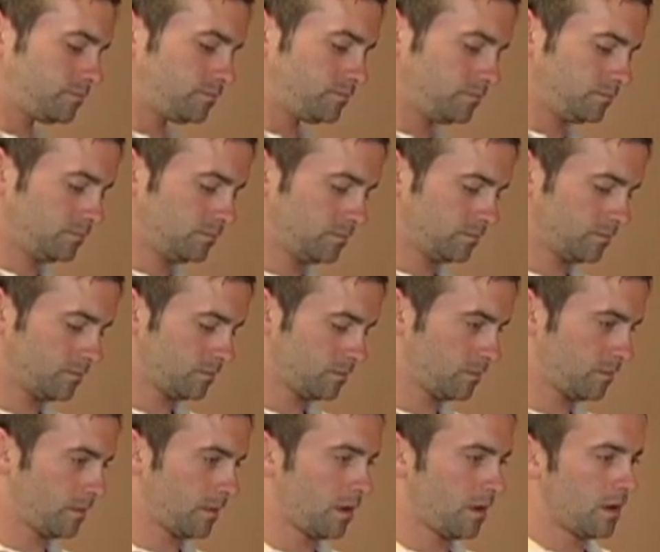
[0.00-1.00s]

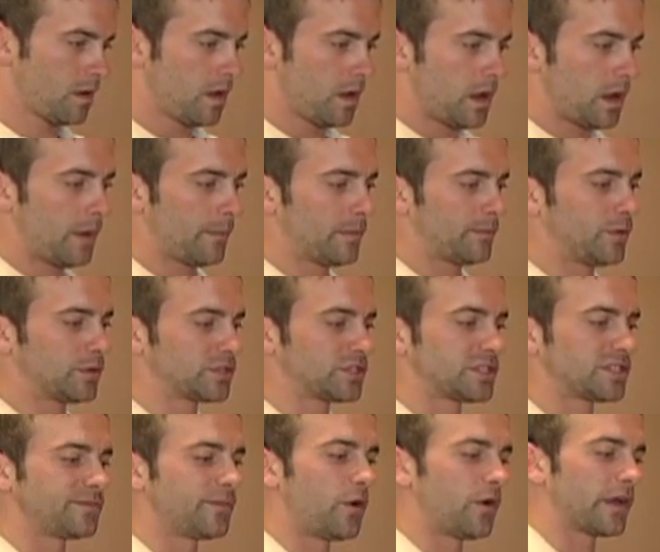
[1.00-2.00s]
And I'm going to push the
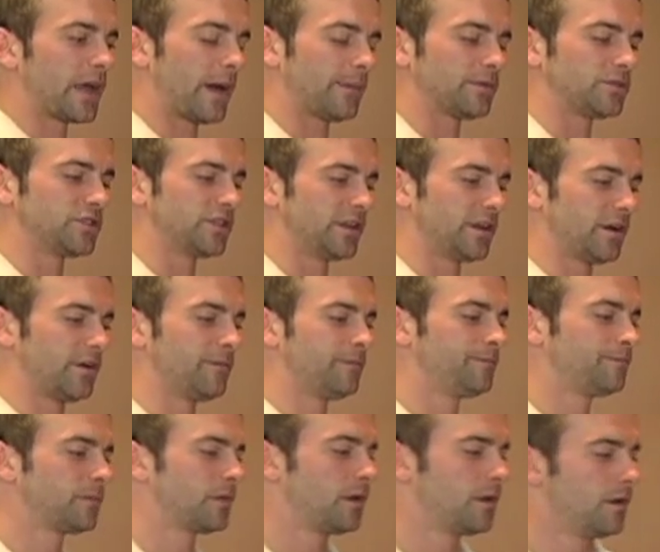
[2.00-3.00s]
small cappuccino.
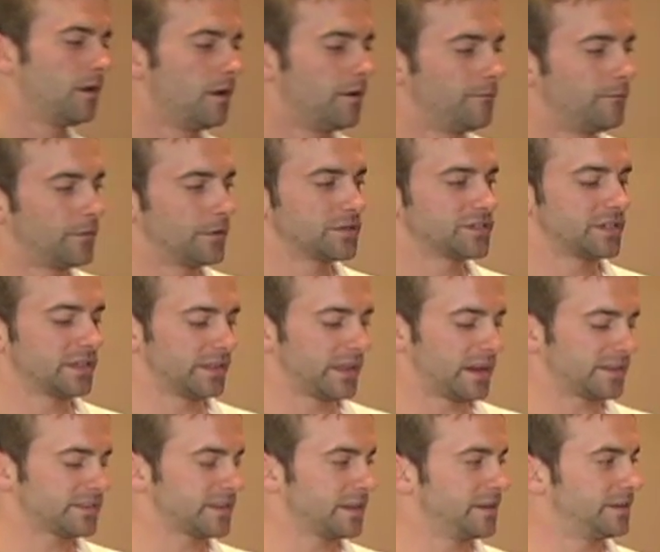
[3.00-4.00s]
First thing that
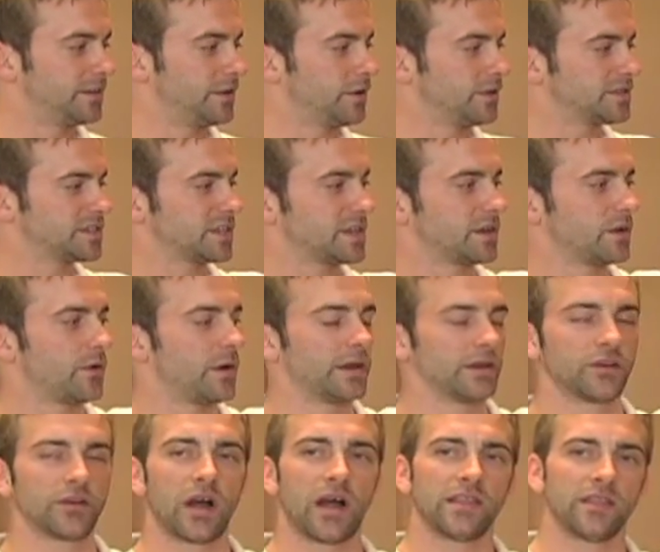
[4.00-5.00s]
it's going to do is it's going to go ahead and
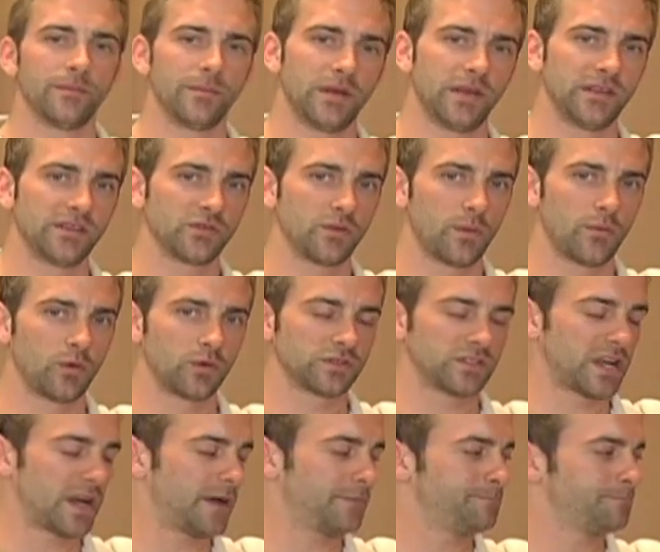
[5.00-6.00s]
grind the beans one more
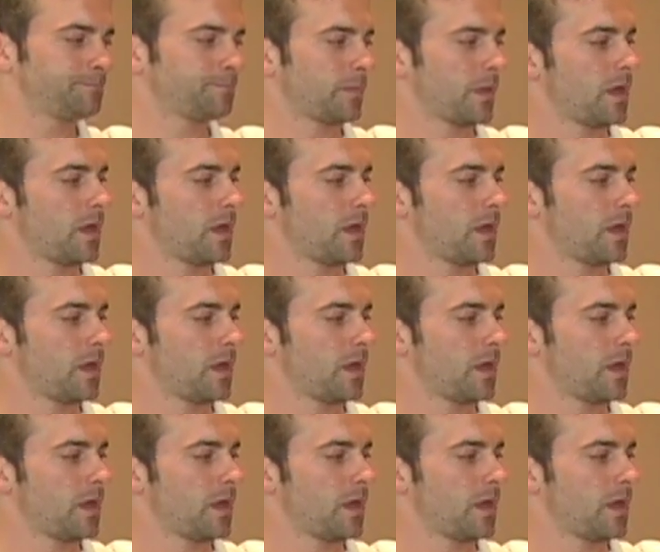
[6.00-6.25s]
time.